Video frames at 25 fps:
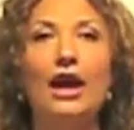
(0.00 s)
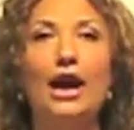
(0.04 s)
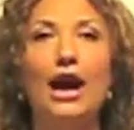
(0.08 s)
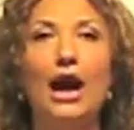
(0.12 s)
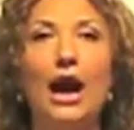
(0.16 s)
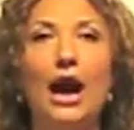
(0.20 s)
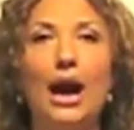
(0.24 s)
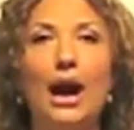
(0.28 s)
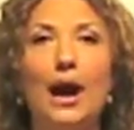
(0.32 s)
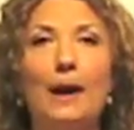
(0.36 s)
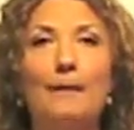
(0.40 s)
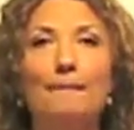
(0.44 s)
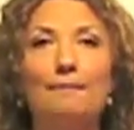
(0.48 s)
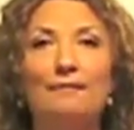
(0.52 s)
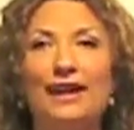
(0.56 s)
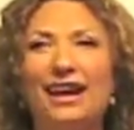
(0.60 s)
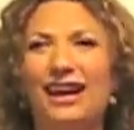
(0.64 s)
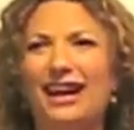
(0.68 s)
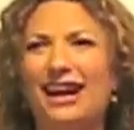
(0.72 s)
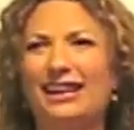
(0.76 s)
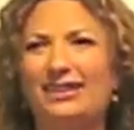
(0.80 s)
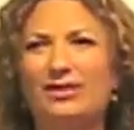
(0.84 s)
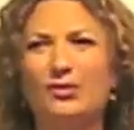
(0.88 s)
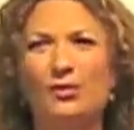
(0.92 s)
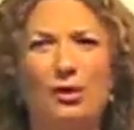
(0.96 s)
And
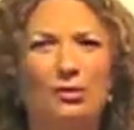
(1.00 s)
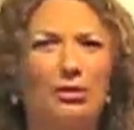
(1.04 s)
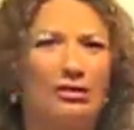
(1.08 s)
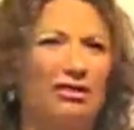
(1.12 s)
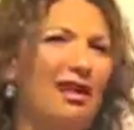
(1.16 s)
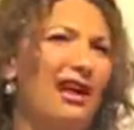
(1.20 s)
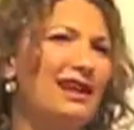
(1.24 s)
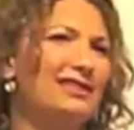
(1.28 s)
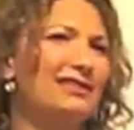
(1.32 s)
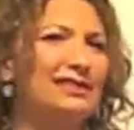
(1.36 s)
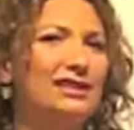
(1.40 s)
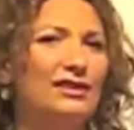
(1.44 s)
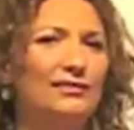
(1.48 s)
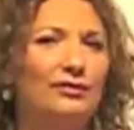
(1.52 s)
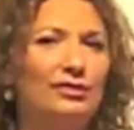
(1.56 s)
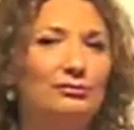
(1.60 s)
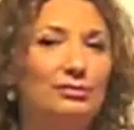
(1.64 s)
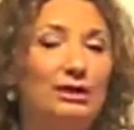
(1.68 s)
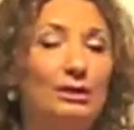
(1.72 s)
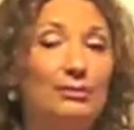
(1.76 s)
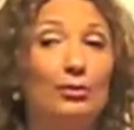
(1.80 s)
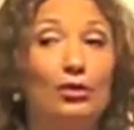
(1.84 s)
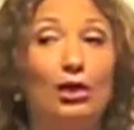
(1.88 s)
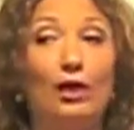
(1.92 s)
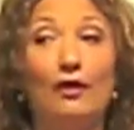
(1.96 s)
I got to work with lots of different
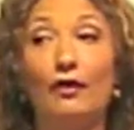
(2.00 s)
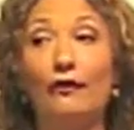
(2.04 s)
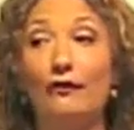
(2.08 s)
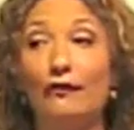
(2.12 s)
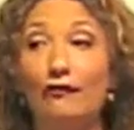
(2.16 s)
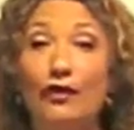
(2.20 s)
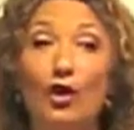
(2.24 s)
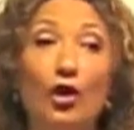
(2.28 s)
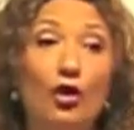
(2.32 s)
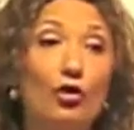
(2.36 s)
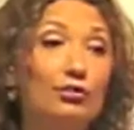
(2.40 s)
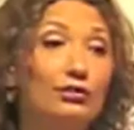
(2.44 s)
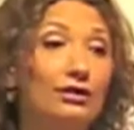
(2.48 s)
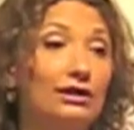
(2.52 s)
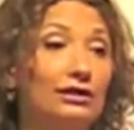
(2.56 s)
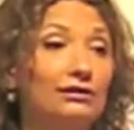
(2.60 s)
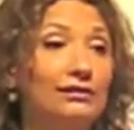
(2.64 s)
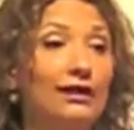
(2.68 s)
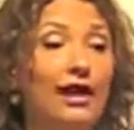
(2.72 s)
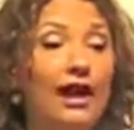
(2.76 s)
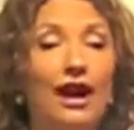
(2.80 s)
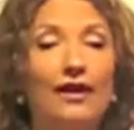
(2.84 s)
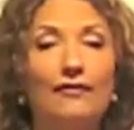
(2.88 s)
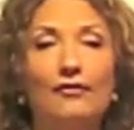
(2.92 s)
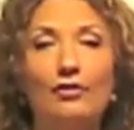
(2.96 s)
people on the phone and
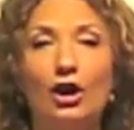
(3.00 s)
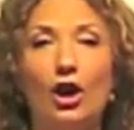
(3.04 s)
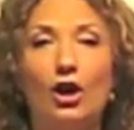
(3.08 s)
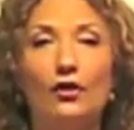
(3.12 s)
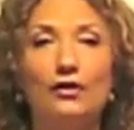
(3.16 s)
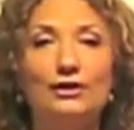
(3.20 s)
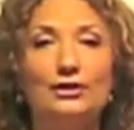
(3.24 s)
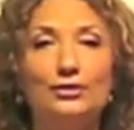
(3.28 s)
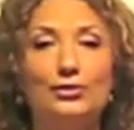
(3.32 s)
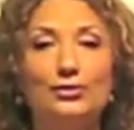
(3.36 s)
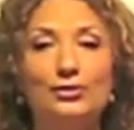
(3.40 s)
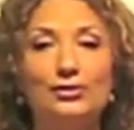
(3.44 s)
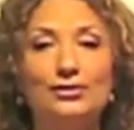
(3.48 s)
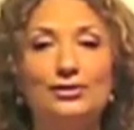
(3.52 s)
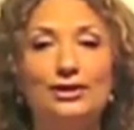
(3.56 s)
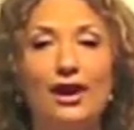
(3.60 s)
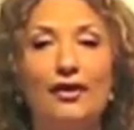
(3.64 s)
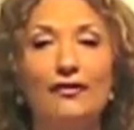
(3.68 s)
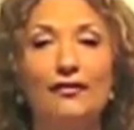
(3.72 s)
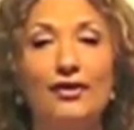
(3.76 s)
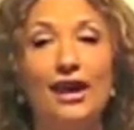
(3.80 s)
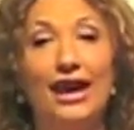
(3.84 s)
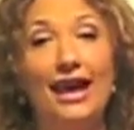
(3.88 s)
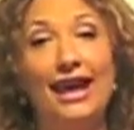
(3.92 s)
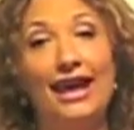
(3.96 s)
live and all this cool
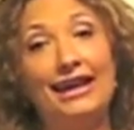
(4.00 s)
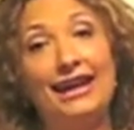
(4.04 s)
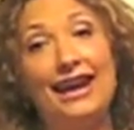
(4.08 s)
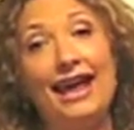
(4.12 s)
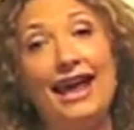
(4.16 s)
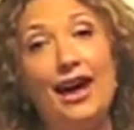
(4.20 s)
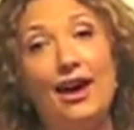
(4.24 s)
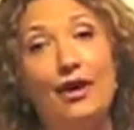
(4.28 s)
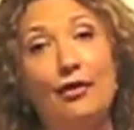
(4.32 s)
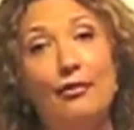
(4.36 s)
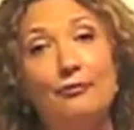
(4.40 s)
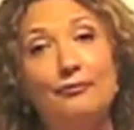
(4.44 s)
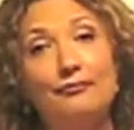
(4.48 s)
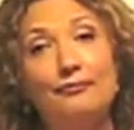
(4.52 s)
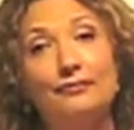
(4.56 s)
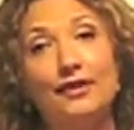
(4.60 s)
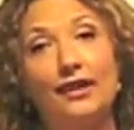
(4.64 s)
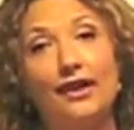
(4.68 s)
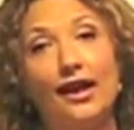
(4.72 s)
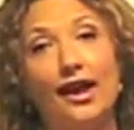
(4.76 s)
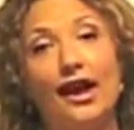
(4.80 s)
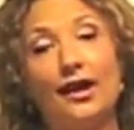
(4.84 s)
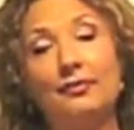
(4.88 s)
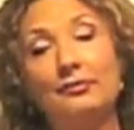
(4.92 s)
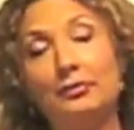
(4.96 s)
stuff. Now,
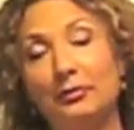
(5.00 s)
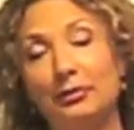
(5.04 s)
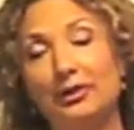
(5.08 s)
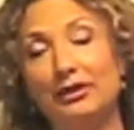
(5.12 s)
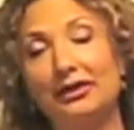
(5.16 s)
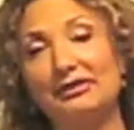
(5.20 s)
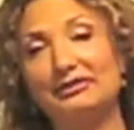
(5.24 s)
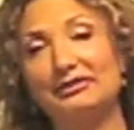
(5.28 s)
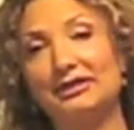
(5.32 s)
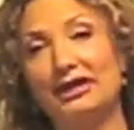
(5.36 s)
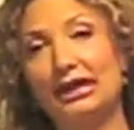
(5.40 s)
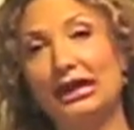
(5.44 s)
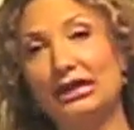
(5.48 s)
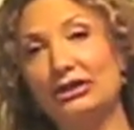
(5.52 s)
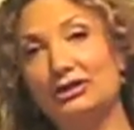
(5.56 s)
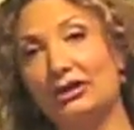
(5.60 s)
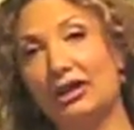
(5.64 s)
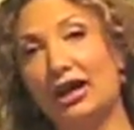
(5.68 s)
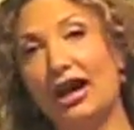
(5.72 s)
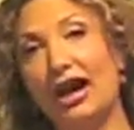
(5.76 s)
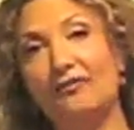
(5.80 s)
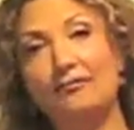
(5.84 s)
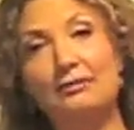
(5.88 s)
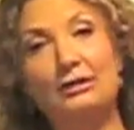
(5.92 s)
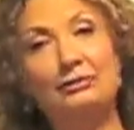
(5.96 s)
I'm a real estate agent.
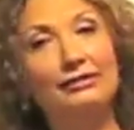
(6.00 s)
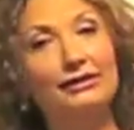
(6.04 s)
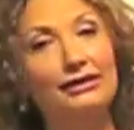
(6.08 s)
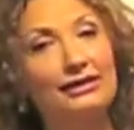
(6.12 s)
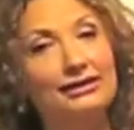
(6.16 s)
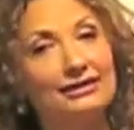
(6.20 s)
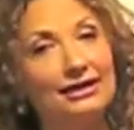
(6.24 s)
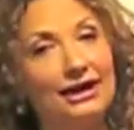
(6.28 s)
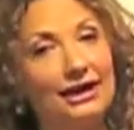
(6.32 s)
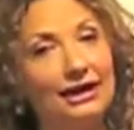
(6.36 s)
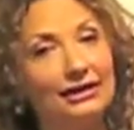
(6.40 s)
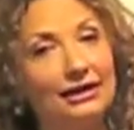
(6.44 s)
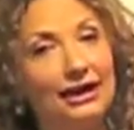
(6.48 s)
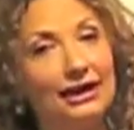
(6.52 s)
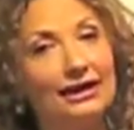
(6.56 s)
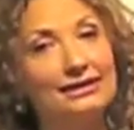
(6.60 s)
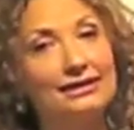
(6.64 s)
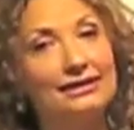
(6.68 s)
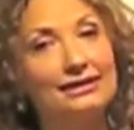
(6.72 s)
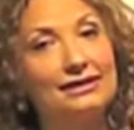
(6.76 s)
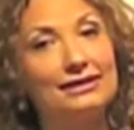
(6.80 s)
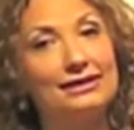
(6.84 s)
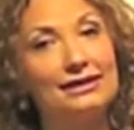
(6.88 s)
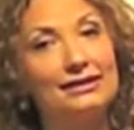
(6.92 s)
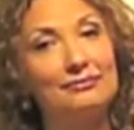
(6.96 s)
I have my real estate
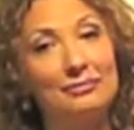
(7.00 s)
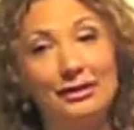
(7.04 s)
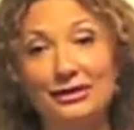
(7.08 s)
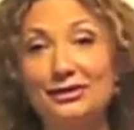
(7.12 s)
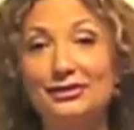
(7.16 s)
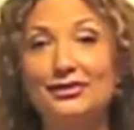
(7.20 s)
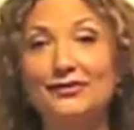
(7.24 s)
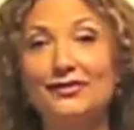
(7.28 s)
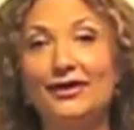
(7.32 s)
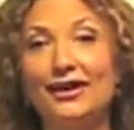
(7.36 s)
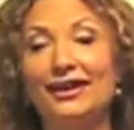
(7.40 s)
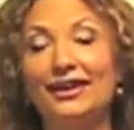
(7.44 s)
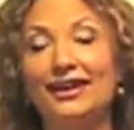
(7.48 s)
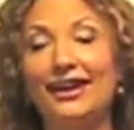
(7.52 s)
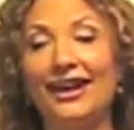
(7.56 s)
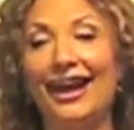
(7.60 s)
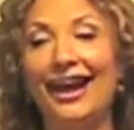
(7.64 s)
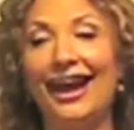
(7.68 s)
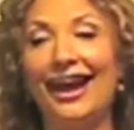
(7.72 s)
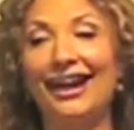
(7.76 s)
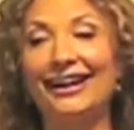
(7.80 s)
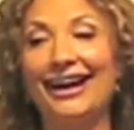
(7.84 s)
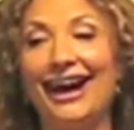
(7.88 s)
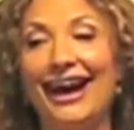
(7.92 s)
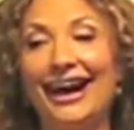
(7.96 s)
license in Pennsylvania,
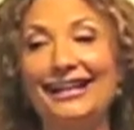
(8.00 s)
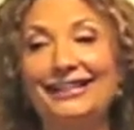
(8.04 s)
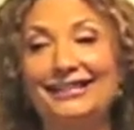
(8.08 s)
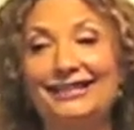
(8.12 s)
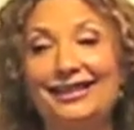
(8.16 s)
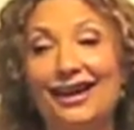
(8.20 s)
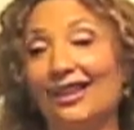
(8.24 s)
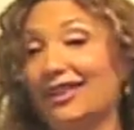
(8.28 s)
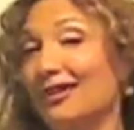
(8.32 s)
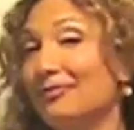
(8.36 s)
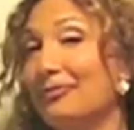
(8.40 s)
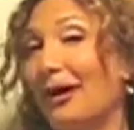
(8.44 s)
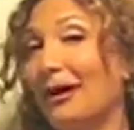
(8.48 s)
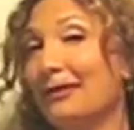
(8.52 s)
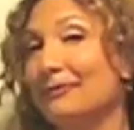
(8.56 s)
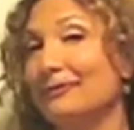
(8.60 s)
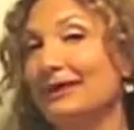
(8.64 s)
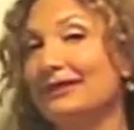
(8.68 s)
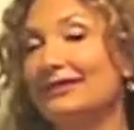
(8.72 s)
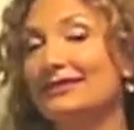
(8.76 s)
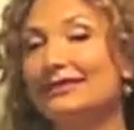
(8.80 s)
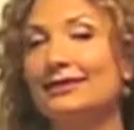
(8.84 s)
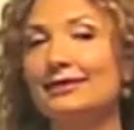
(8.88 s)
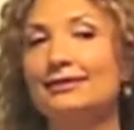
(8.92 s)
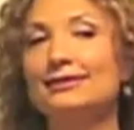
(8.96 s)
and I sell
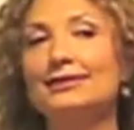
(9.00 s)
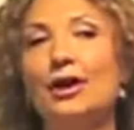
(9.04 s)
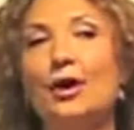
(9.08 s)
apartments.